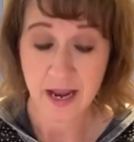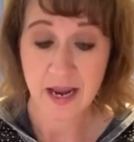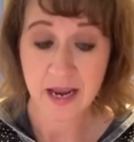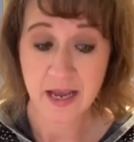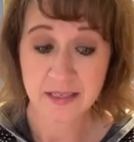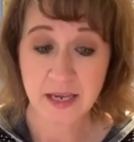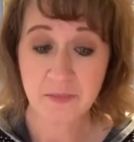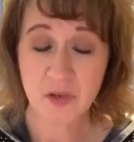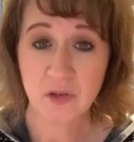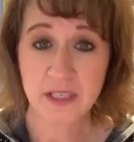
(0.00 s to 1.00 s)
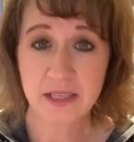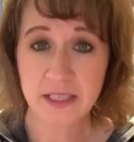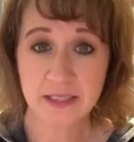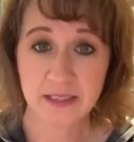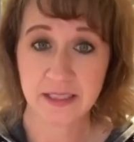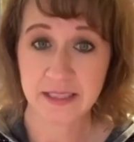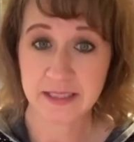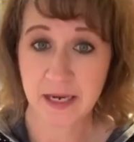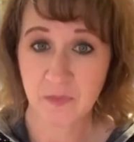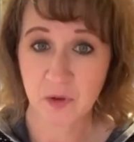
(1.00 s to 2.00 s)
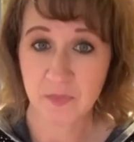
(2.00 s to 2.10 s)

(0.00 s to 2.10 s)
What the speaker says: And I'm using this as an example